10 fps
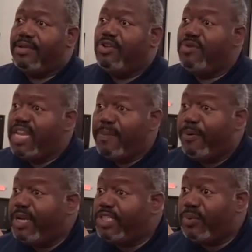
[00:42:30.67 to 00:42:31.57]
you need to
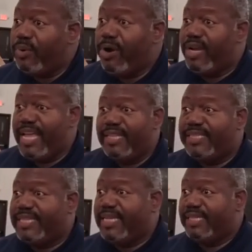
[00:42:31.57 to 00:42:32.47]
preach the word in
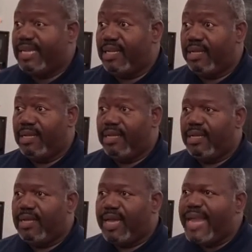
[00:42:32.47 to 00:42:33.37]
season
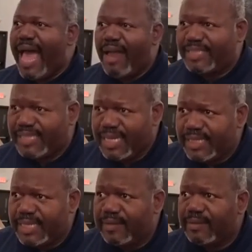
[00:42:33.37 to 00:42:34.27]
and out of season.